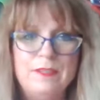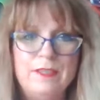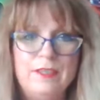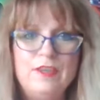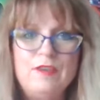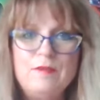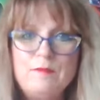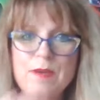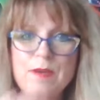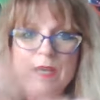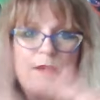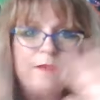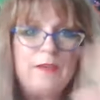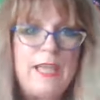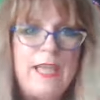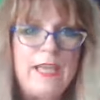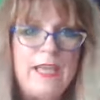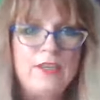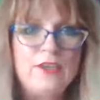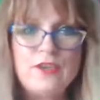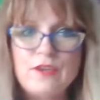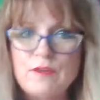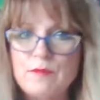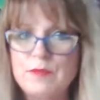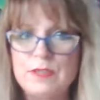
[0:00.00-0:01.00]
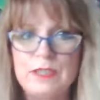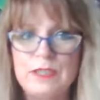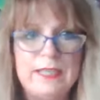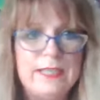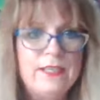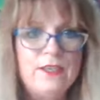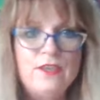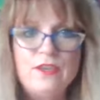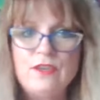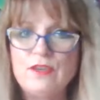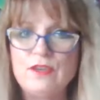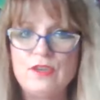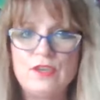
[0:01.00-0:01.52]
You might end your
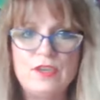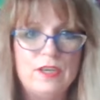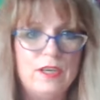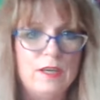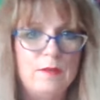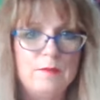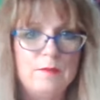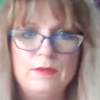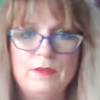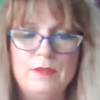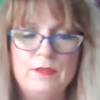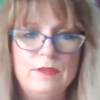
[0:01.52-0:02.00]
relationship.